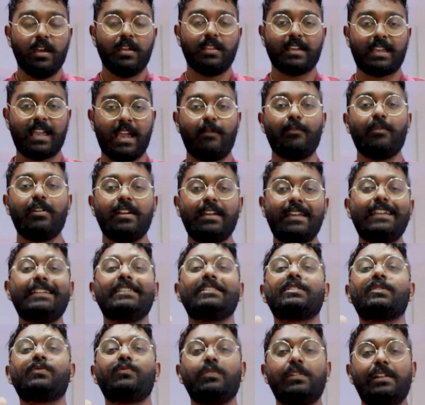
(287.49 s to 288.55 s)
The camera
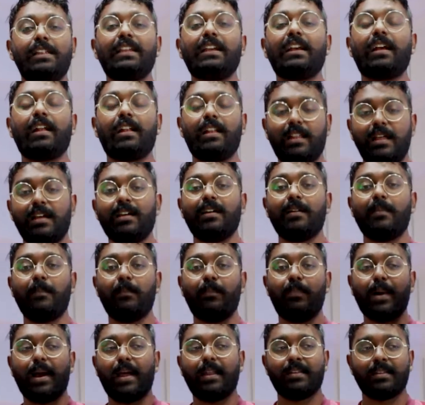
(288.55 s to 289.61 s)
is really clear,
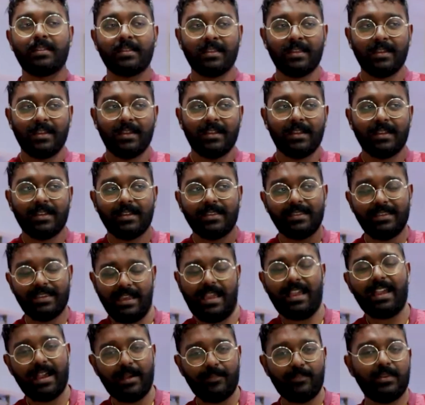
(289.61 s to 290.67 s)
but the
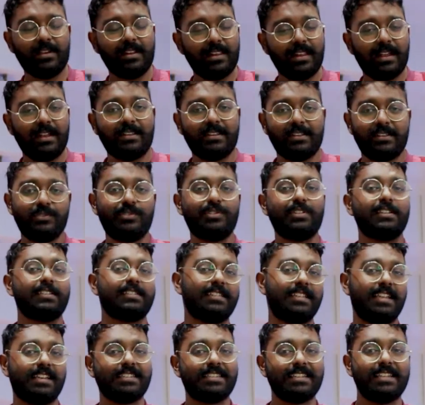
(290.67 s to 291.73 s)
ambient lighting
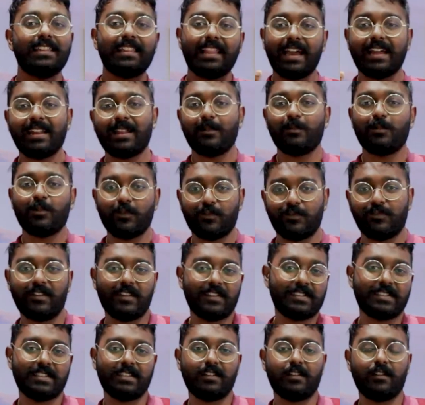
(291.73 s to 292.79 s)
just doesn't light up your
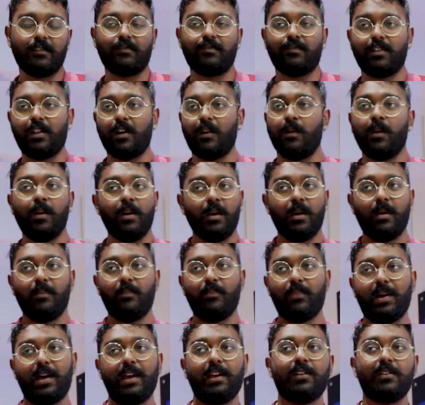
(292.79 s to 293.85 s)
face enough. Now,
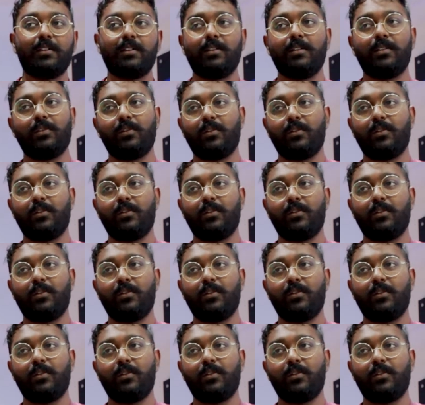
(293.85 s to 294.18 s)
my